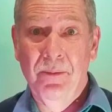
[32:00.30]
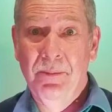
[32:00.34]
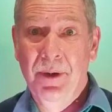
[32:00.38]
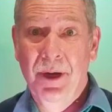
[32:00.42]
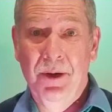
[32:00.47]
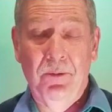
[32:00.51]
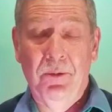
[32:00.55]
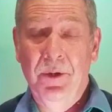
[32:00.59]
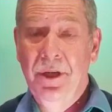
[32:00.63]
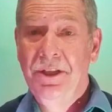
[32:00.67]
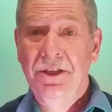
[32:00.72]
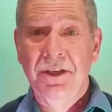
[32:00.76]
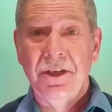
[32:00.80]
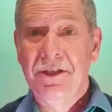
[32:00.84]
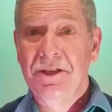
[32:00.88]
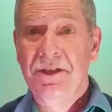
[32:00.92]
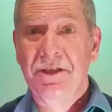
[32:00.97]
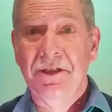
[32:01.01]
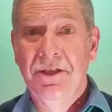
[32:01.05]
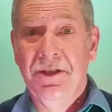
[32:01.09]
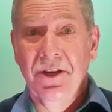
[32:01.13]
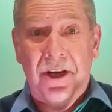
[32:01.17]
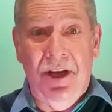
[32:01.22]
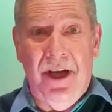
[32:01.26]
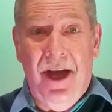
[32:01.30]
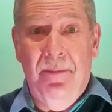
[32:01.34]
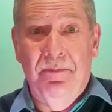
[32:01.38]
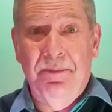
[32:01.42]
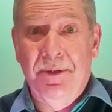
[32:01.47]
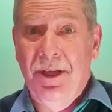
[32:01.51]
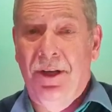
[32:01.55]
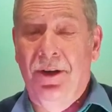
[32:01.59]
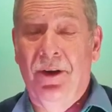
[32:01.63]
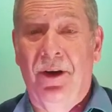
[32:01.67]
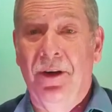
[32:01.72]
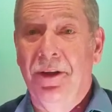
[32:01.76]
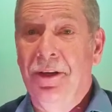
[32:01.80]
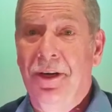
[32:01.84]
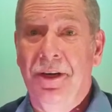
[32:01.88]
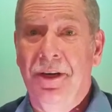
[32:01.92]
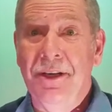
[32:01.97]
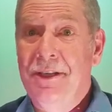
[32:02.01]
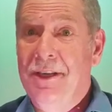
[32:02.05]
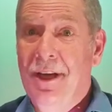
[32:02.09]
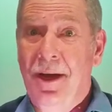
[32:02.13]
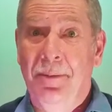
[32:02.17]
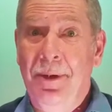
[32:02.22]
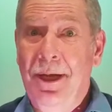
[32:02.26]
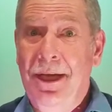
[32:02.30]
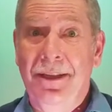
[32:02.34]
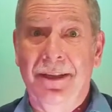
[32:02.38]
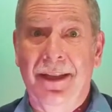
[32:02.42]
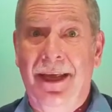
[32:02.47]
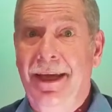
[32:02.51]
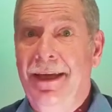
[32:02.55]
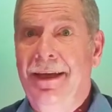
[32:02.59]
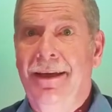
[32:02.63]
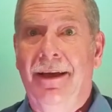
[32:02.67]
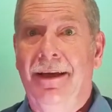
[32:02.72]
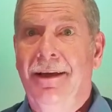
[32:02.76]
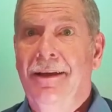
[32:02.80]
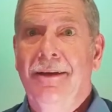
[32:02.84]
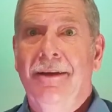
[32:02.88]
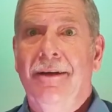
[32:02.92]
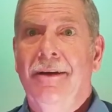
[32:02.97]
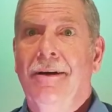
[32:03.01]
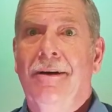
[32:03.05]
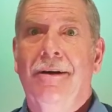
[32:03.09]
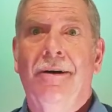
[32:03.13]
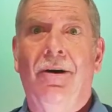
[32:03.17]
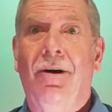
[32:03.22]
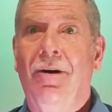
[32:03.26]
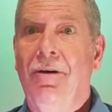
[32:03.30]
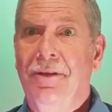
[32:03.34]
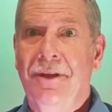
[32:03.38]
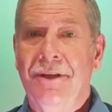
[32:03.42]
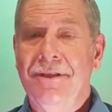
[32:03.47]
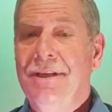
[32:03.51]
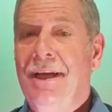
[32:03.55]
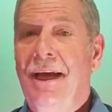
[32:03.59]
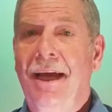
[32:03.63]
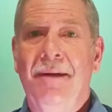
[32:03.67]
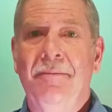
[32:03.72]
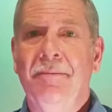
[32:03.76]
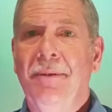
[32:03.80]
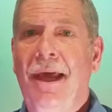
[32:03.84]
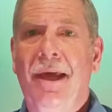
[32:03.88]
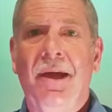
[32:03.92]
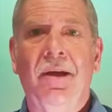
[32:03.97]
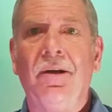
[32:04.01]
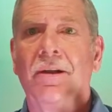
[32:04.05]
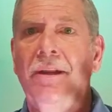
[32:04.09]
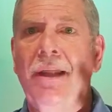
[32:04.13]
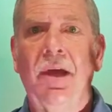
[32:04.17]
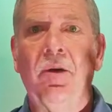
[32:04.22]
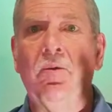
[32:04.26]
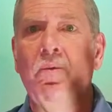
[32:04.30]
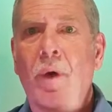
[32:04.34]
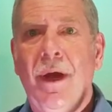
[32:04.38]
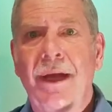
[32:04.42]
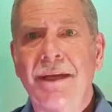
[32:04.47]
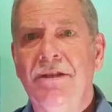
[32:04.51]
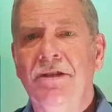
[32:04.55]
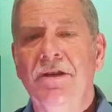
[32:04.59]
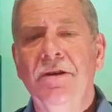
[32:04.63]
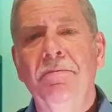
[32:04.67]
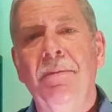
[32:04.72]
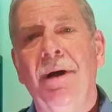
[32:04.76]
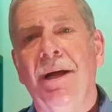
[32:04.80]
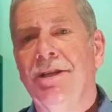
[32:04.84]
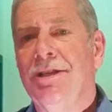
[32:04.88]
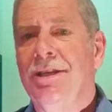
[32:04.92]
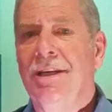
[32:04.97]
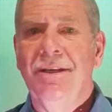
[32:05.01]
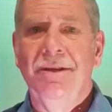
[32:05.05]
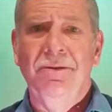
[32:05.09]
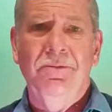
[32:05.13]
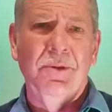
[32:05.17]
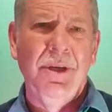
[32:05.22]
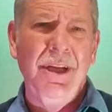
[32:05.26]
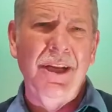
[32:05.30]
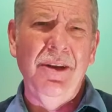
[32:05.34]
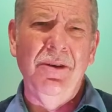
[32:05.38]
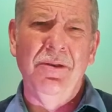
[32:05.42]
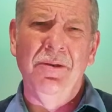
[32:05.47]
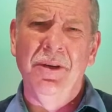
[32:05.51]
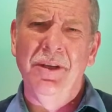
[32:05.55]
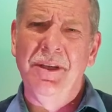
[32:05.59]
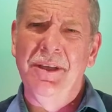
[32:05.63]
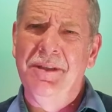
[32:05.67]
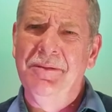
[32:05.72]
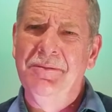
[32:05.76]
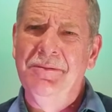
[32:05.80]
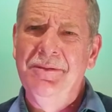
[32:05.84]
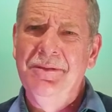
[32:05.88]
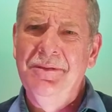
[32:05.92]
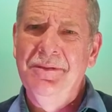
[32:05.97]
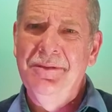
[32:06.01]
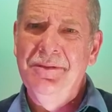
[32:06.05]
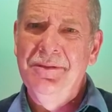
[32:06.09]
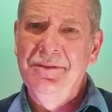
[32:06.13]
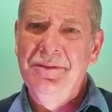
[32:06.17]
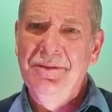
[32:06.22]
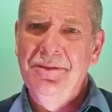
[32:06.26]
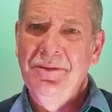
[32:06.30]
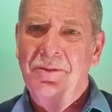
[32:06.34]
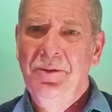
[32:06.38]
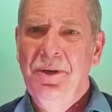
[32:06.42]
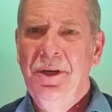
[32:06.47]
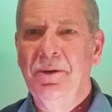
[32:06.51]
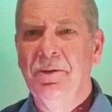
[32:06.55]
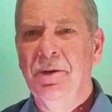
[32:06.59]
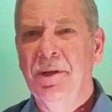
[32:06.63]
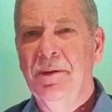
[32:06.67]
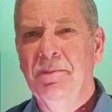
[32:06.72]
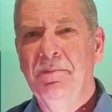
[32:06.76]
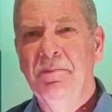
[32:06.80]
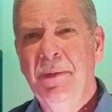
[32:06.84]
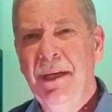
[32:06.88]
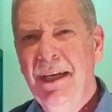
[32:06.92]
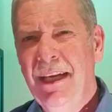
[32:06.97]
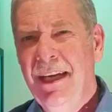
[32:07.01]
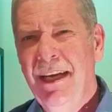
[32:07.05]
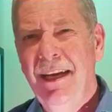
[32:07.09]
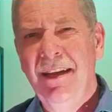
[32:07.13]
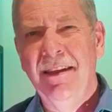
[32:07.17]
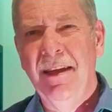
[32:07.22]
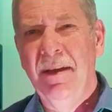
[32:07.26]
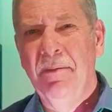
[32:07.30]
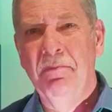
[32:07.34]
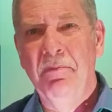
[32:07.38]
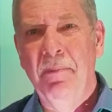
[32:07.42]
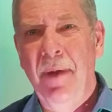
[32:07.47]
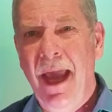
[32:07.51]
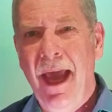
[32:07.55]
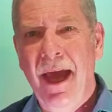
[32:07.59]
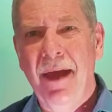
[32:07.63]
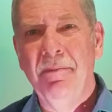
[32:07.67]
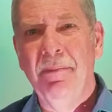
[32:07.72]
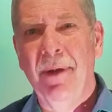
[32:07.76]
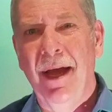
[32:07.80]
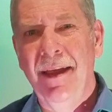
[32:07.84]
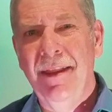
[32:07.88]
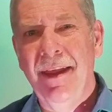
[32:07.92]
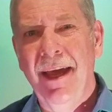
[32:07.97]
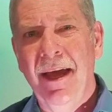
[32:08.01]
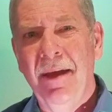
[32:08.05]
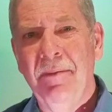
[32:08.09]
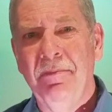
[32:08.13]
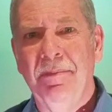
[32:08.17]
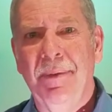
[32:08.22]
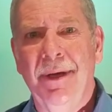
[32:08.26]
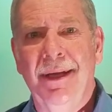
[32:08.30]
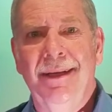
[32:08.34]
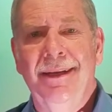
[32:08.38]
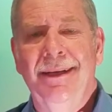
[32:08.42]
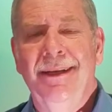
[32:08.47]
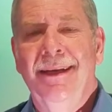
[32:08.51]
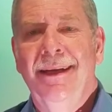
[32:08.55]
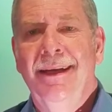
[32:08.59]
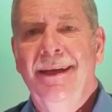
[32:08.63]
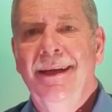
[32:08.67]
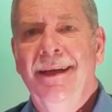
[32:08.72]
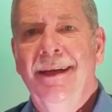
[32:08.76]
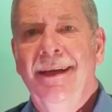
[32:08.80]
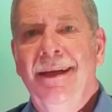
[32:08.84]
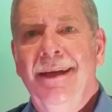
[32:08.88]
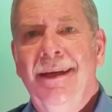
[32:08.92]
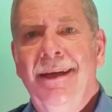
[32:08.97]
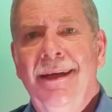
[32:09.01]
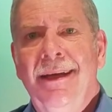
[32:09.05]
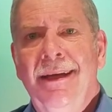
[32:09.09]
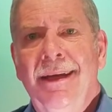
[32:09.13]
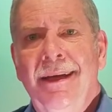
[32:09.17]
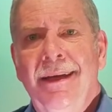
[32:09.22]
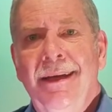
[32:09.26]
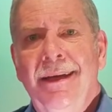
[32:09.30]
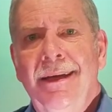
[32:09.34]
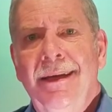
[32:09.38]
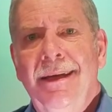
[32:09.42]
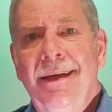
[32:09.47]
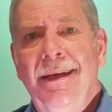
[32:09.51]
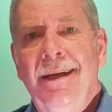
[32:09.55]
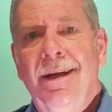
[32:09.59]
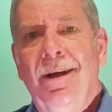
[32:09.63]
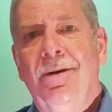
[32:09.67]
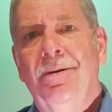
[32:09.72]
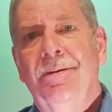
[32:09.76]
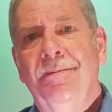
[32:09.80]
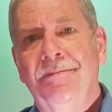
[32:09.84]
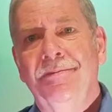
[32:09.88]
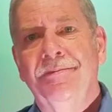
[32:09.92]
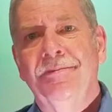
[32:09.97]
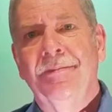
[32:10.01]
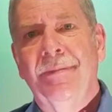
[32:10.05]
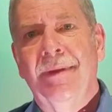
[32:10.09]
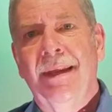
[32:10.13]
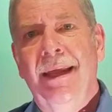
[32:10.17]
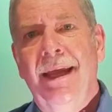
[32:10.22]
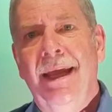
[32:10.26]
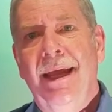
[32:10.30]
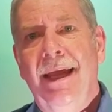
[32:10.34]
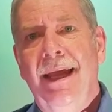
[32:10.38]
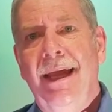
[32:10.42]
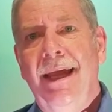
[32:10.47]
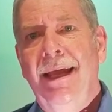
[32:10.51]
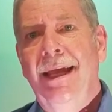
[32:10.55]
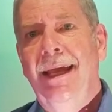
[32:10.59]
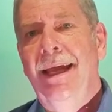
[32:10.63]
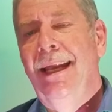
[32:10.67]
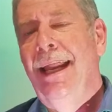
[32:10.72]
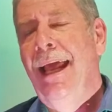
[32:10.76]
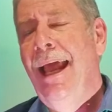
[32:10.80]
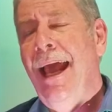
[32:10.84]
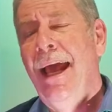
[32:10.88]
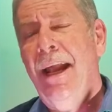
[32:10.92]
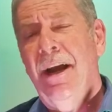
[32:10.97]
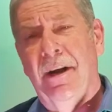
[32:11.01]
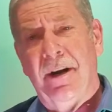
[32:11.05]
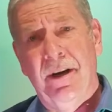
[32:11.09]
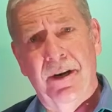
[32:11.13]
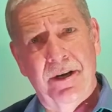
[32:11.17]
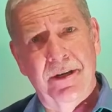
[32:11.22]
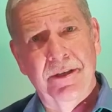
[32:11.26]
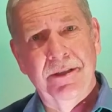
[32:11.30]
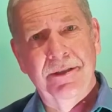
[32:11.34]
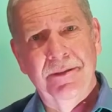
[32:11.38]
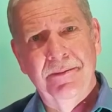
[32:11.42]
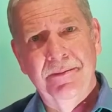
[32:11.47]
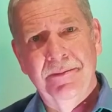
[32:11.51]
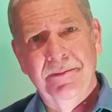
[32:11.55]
But we just took up to calling her dummy like all the time, like way too much. And we didn't really mean anything bad by that, but it had to hurt.